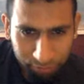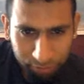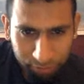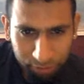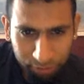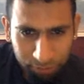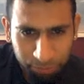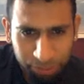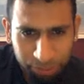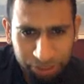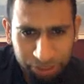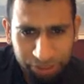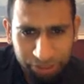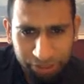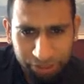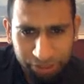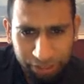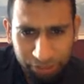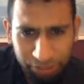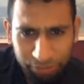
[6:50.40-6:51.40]
Material
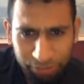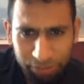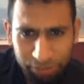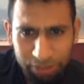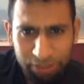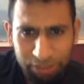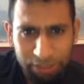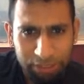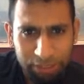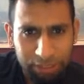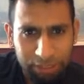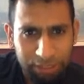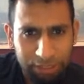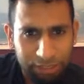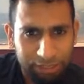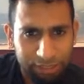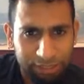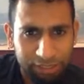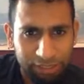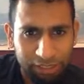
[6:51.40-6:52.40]
count
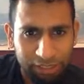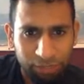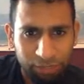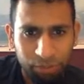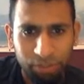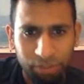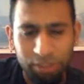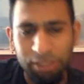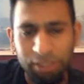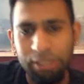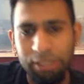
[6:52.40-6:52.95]
is equal.